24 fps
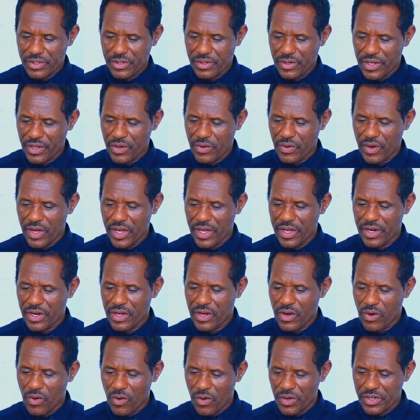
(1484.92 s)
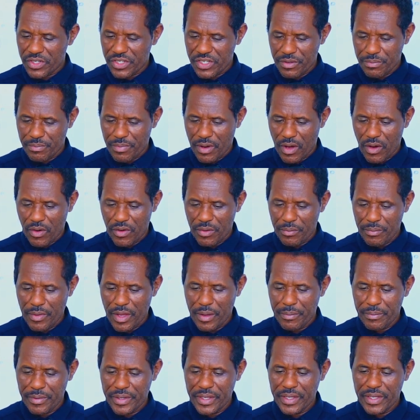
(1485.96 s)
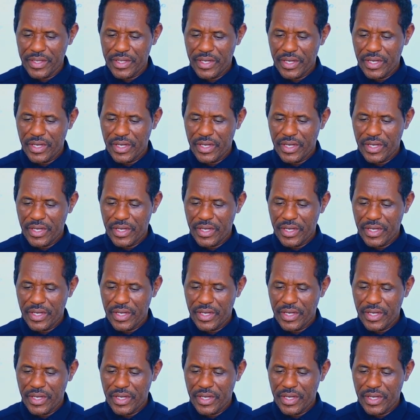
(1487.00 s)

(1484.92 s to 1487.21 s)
require, coercive power may be